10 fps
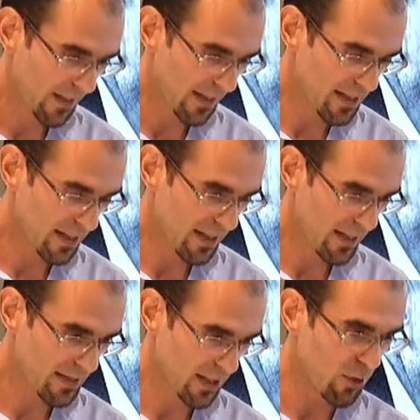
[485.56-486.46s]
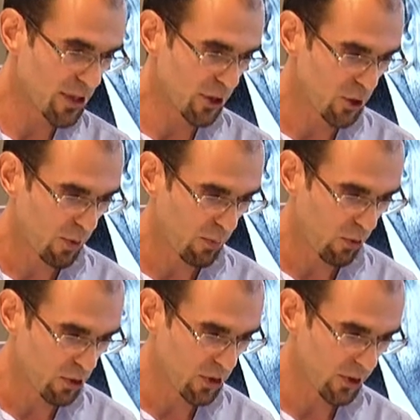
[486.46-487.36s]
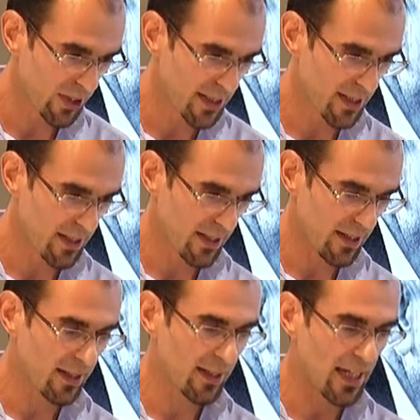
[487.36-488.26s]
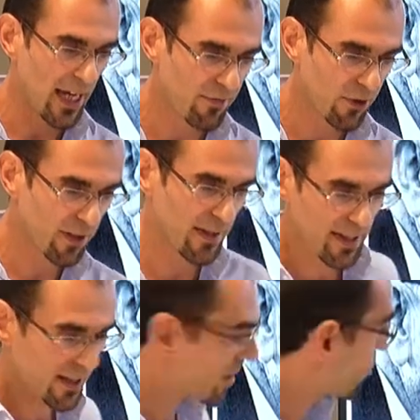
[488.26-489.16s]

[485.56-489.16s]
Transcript: it's a research proposal, or it's an endeavor. This guy is